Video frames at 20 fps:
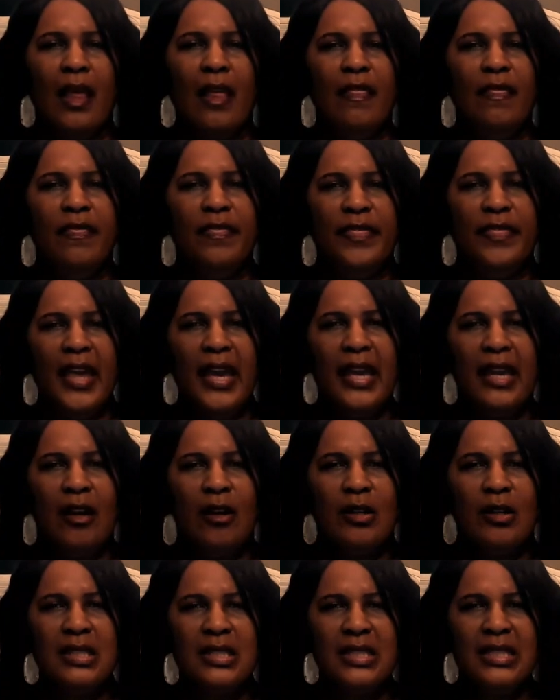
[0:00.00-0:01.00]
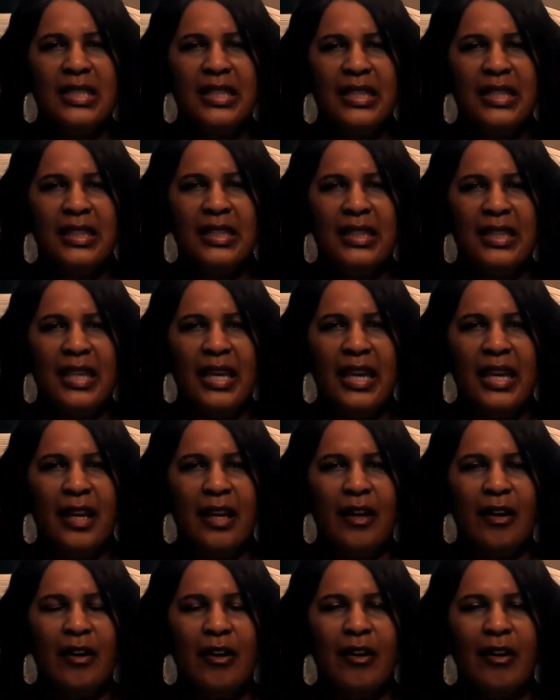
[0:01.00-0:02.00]
they are sitting
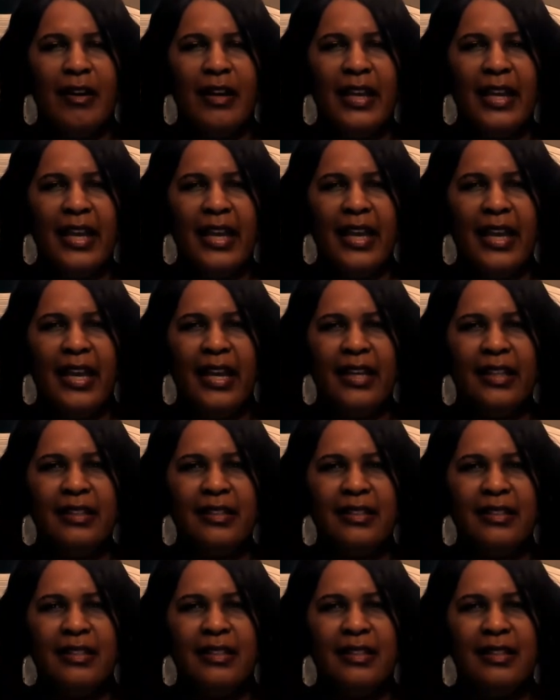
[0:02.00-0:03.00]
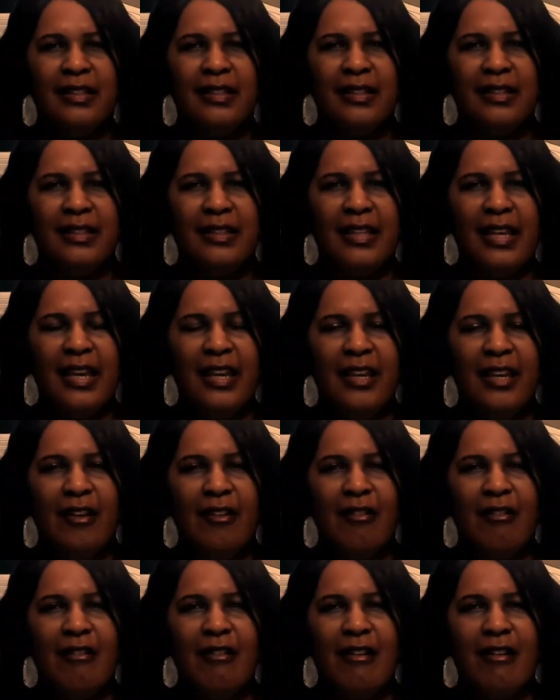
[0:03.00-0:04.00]
there and they
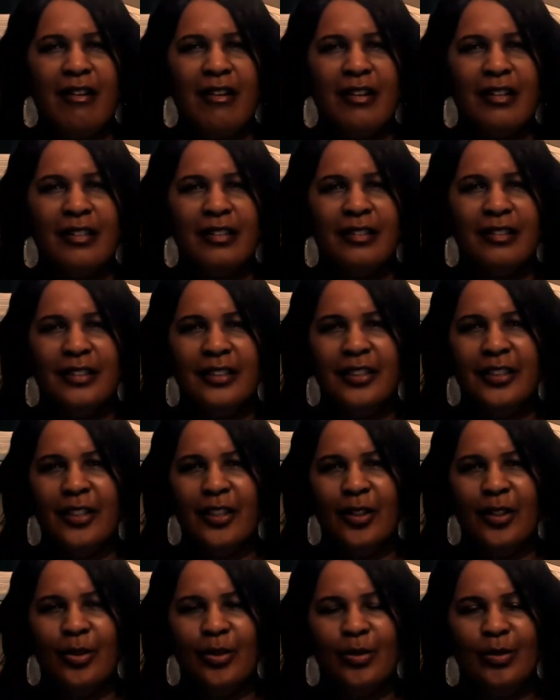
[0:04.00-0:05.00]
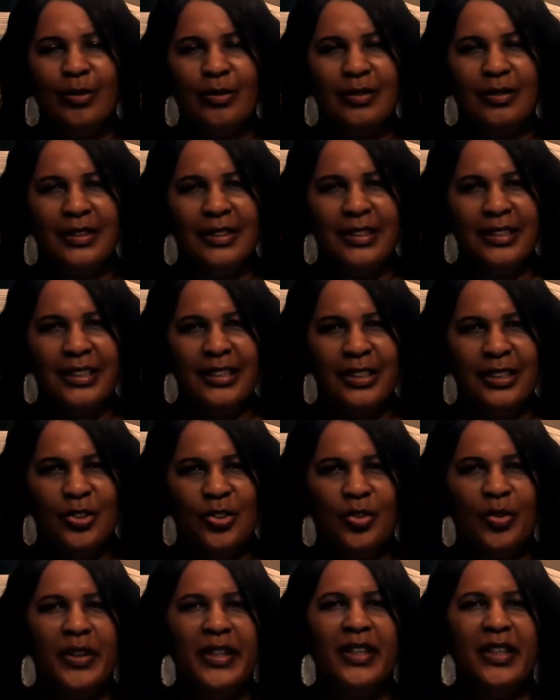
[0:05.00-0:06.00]
are, you know,
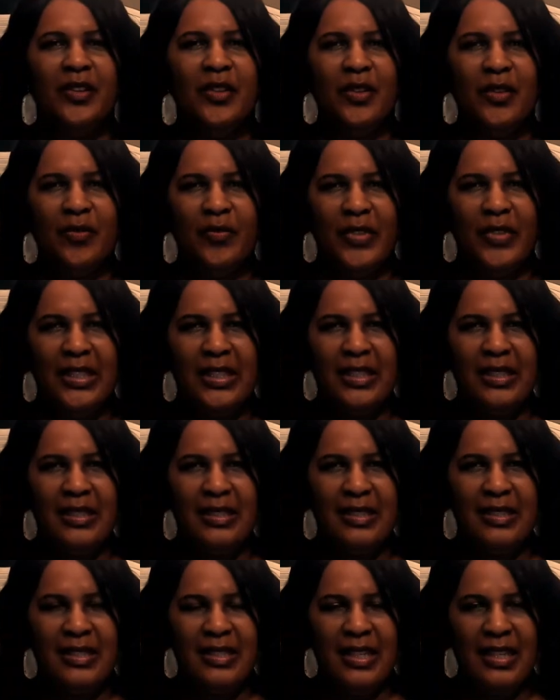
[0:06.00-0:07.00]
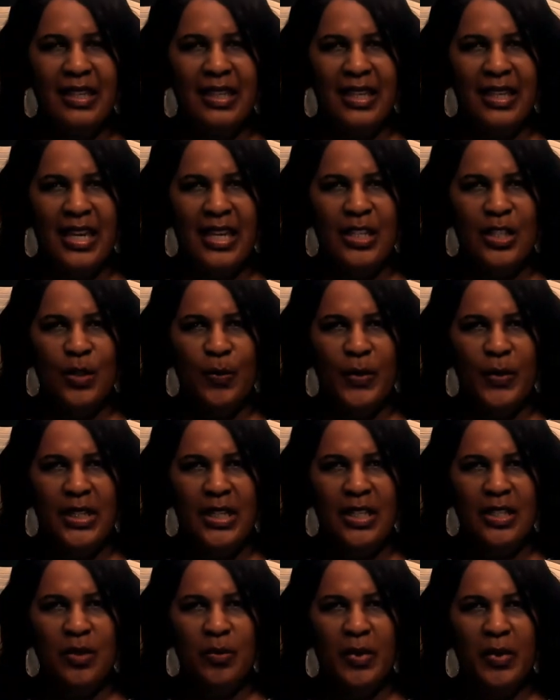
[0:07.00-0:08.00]
enjoying Vicki's engagement
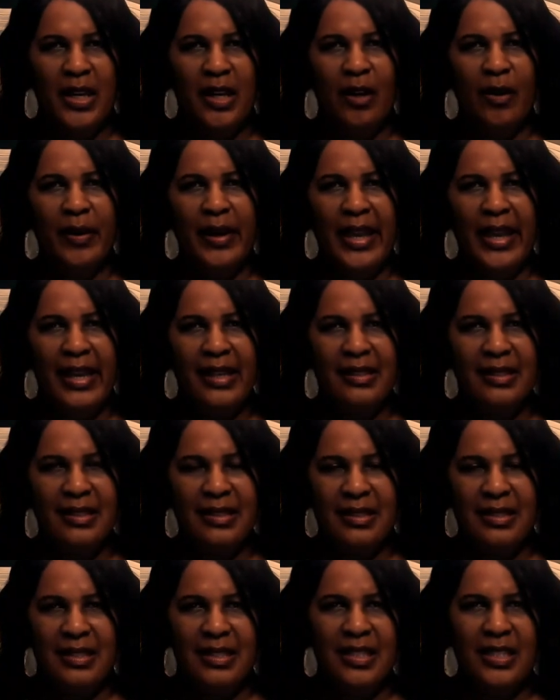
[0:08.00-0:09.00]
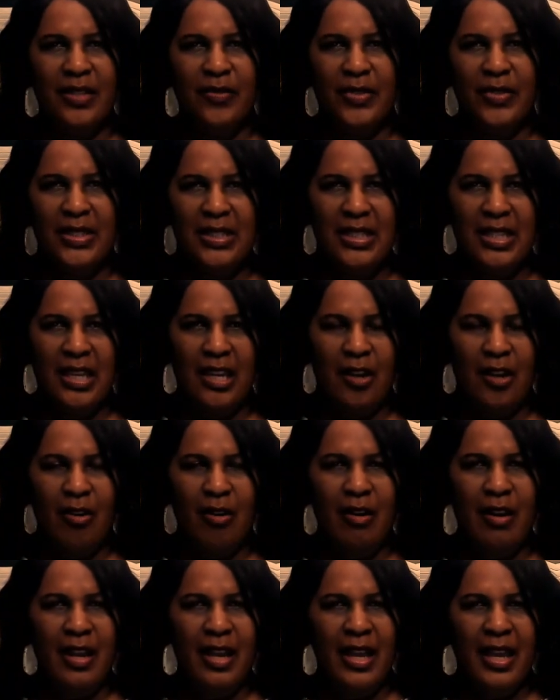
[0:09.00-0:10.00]
as well, and Steve is
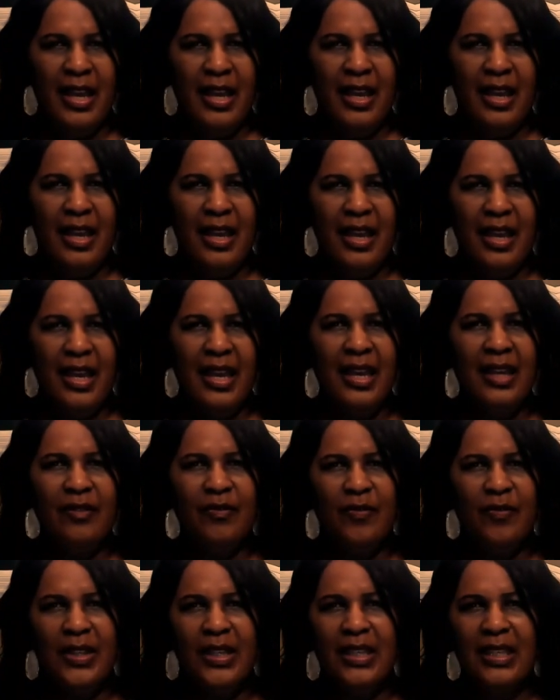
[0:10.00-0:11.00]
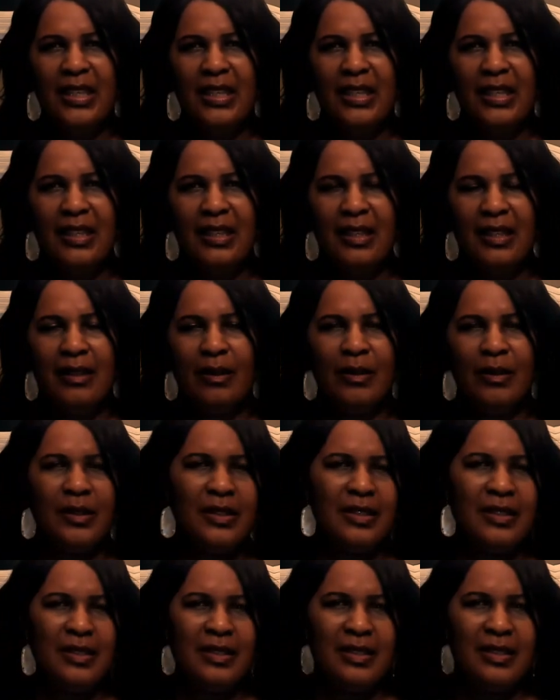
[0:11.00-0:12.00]
there. And Vicki looks
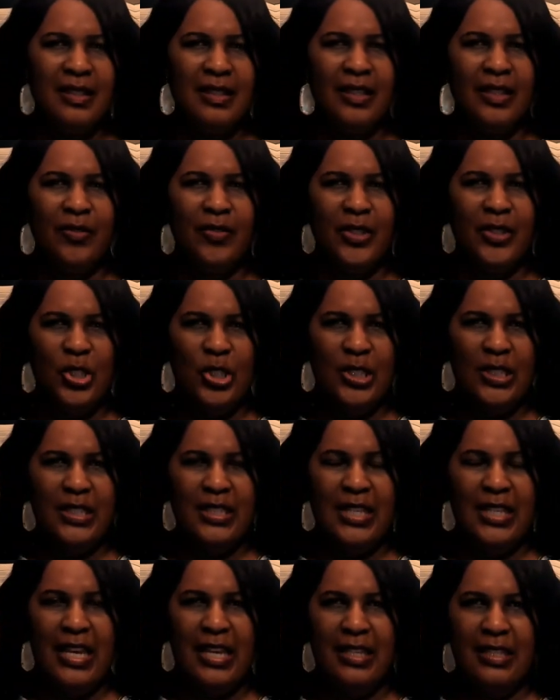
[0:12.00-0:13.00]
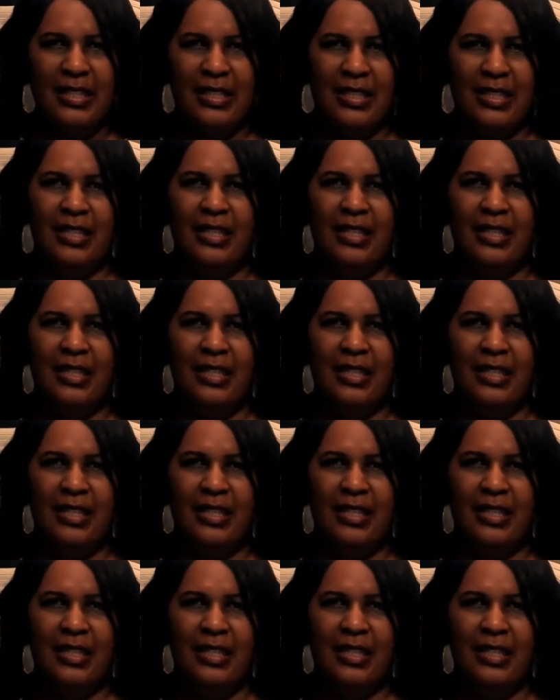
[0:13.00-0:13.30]
at Steve and she says,